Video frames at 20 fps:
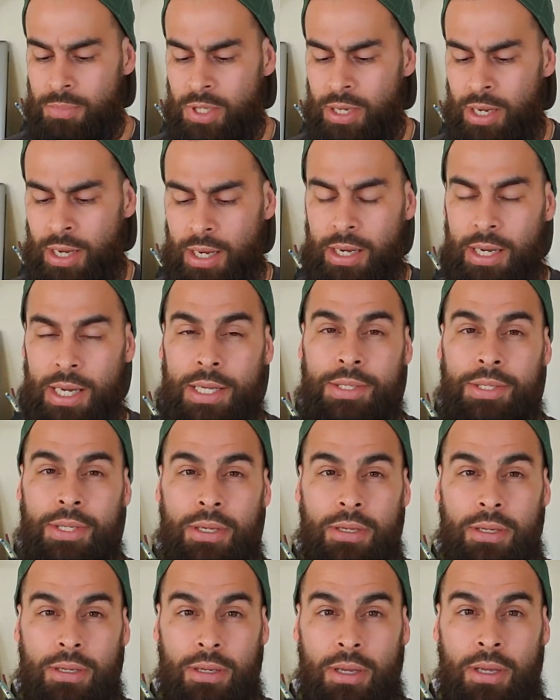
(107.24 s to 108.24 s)
I
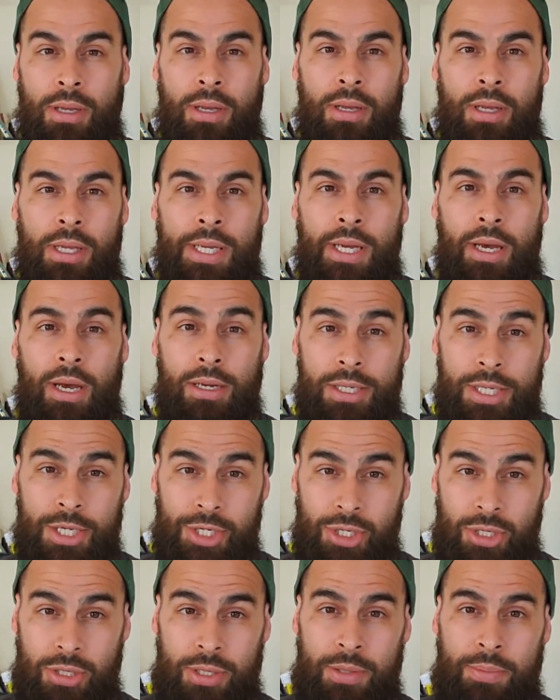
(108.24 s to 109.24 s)
did
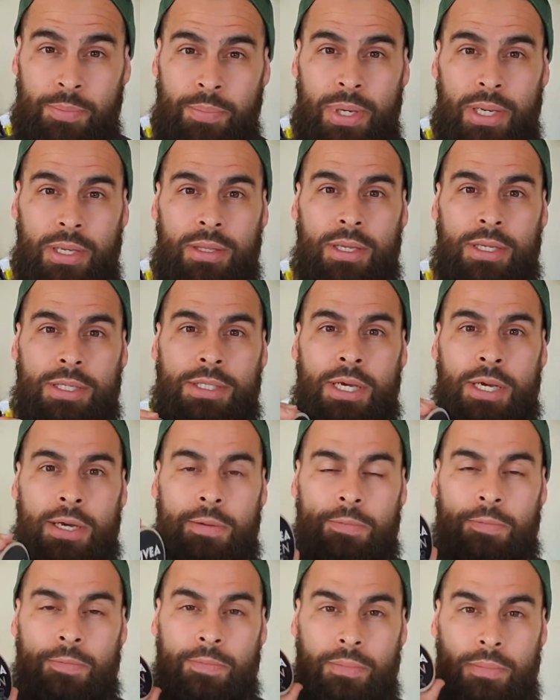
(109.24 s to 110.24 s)
initially pick this
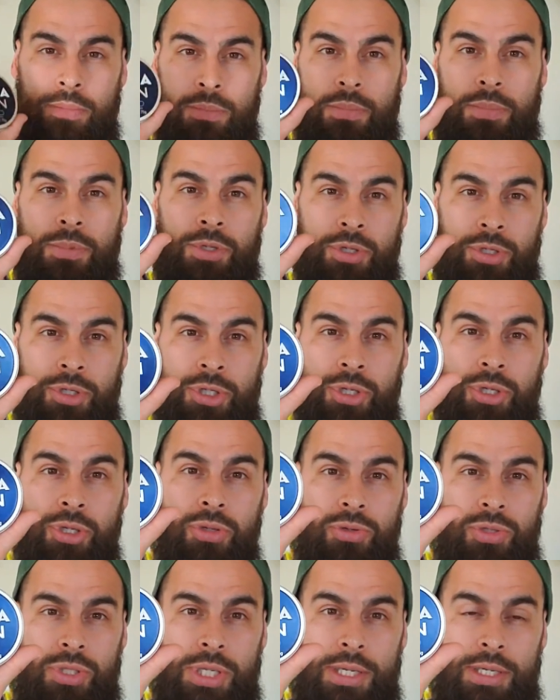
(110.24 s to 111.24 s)
up to
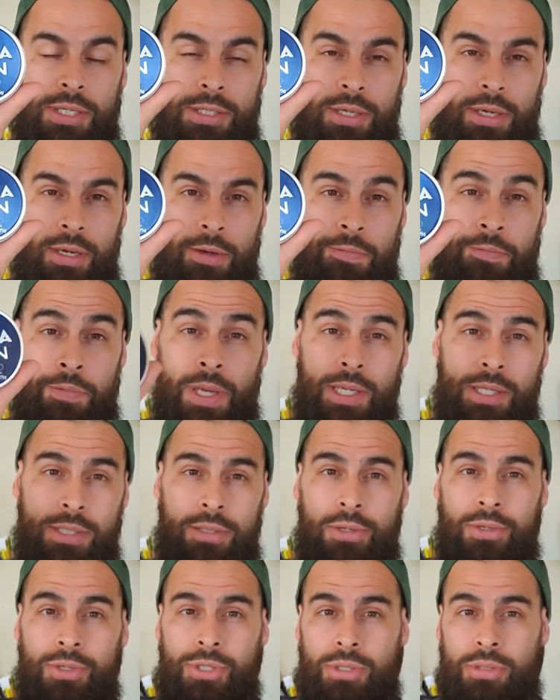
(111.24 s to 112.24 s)
use it as a face
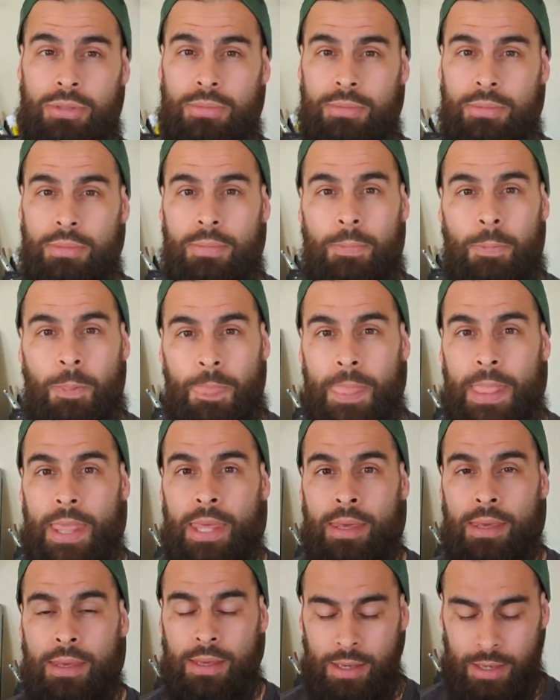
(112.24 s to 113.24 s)
lotion,
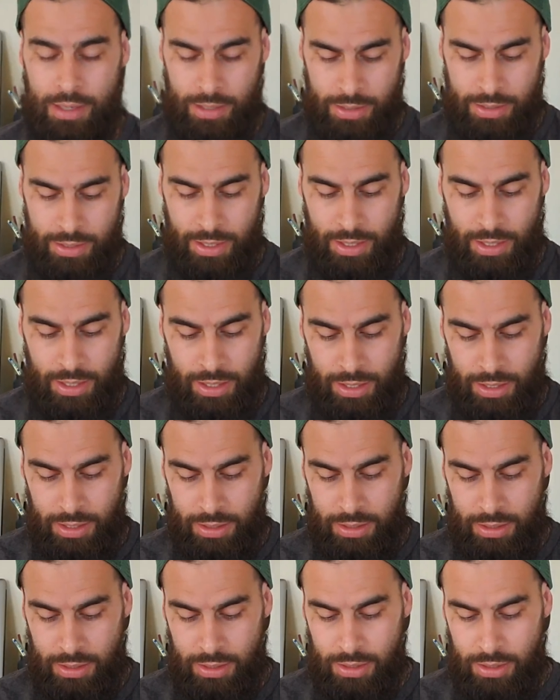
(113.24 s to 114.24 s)
and
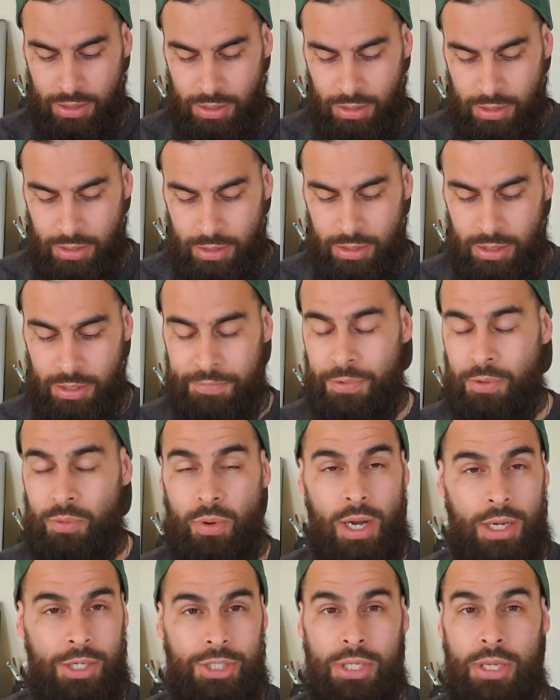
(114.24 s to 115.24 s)
if you
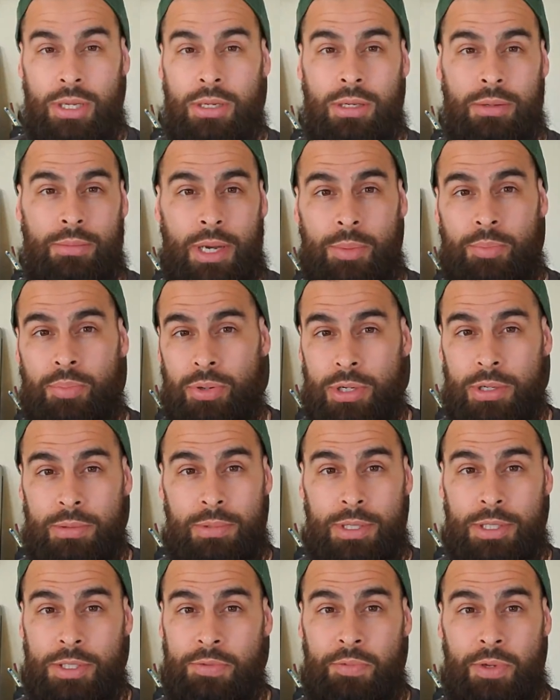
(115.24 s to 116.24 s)
watched any of my
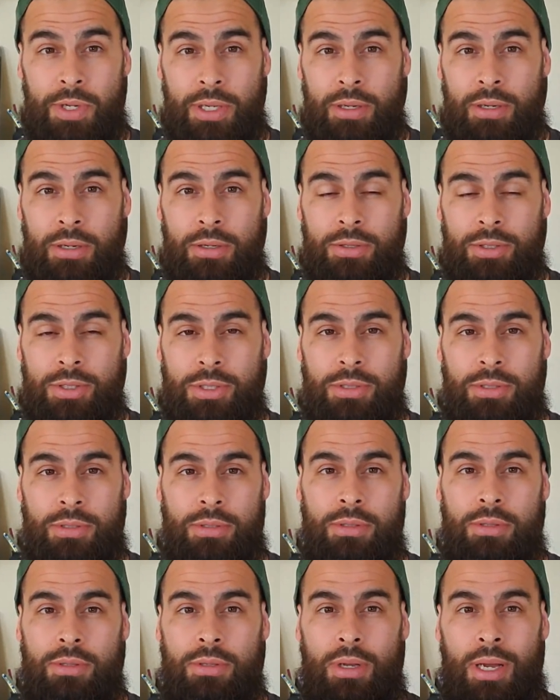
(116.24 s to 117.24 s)
previous videos,
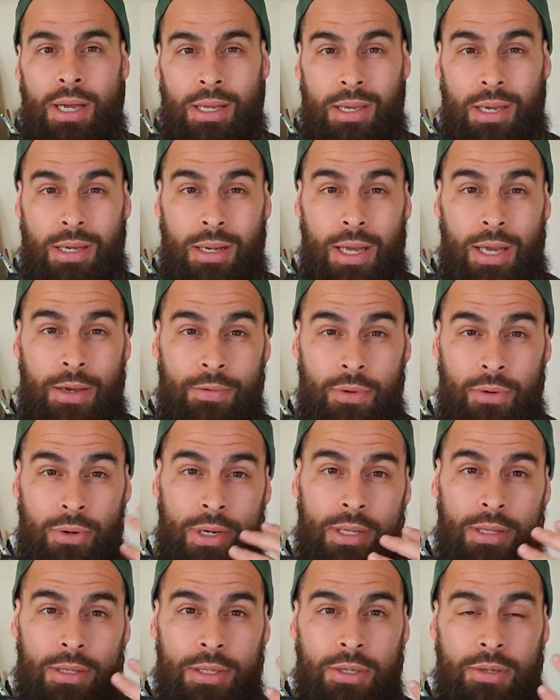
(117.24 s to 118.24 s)
I kind of have
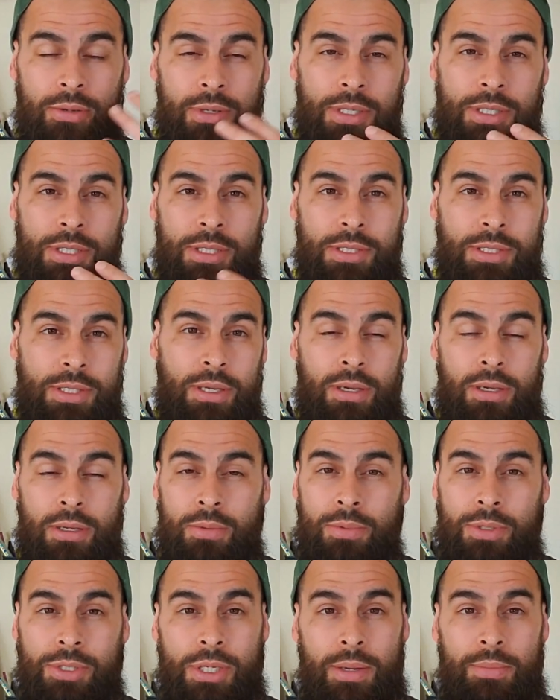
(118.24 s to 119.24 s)
oily, greasy
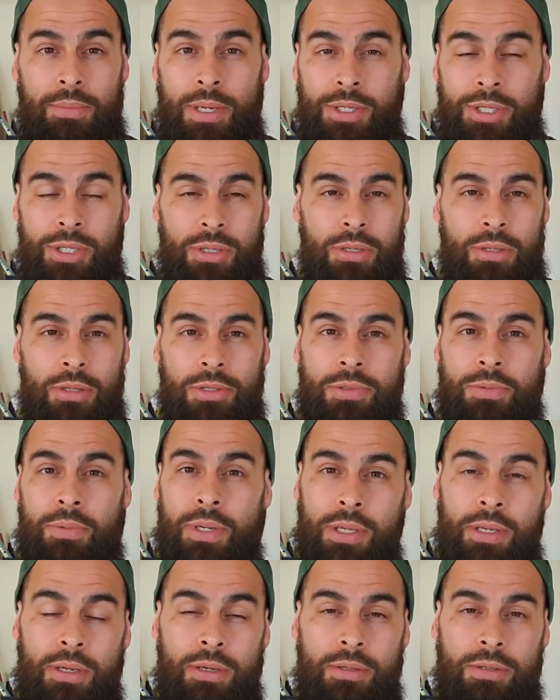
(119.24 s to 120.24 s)
skin, which I mentioned in those
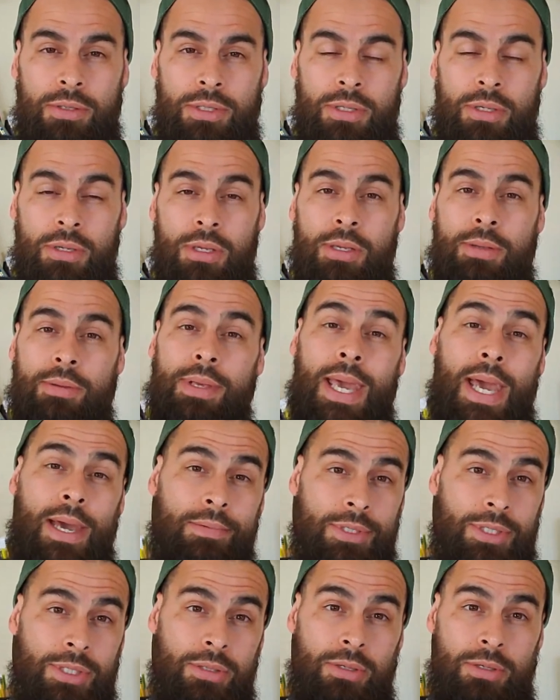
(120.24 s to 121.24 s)
videos. If you
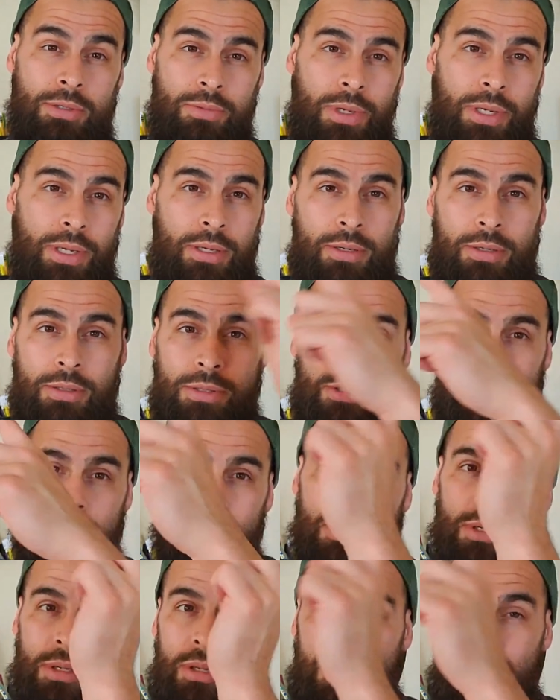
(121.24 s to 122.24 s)
haven't seen those videos,
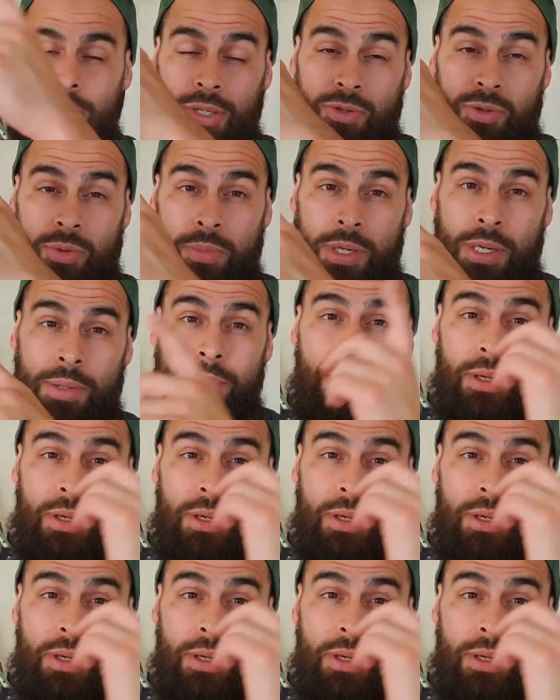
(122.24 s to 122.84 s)
links will be up